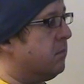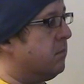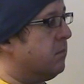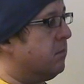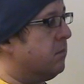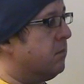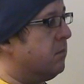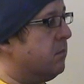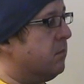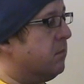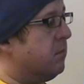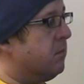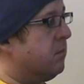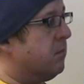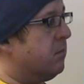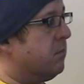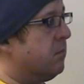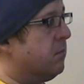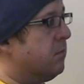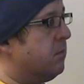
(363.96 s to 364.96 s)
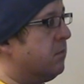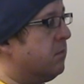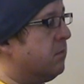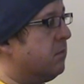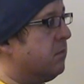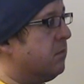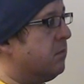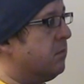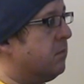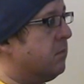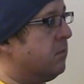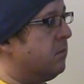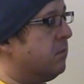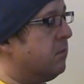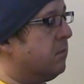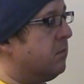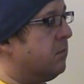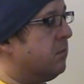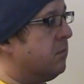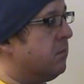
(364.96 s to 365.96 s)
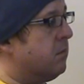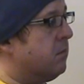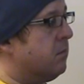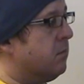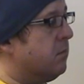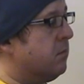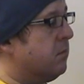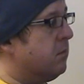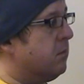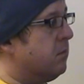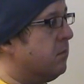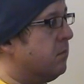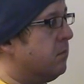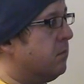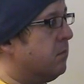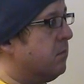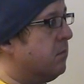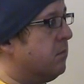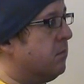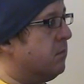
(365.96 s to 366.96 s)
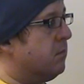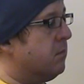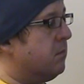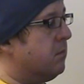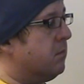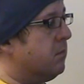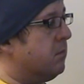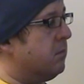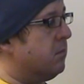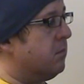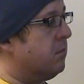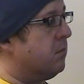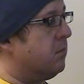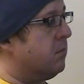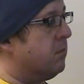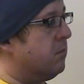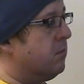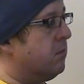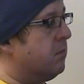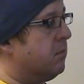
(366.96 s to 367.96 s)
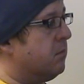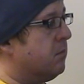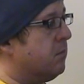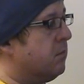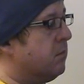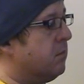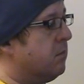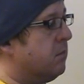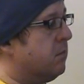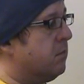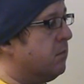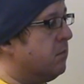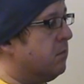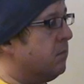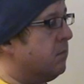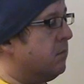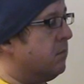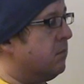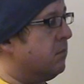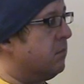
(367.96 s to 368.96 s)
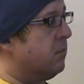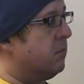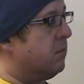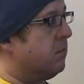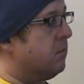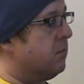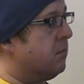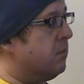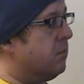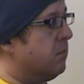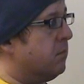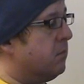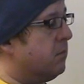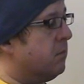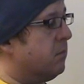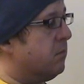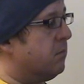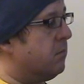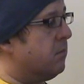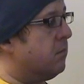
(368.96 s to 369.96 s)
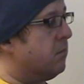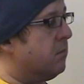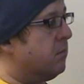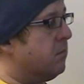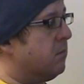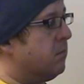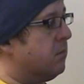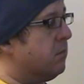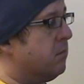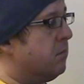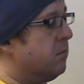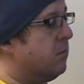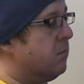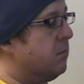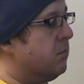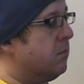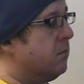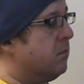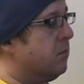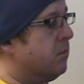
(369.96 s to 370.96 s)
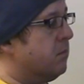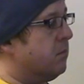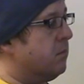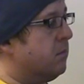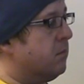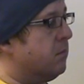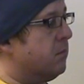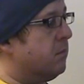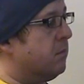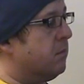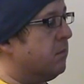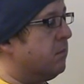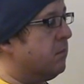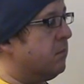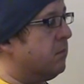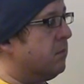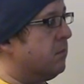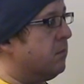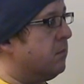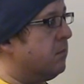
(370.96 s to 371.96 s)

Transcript: The person shown says nothing.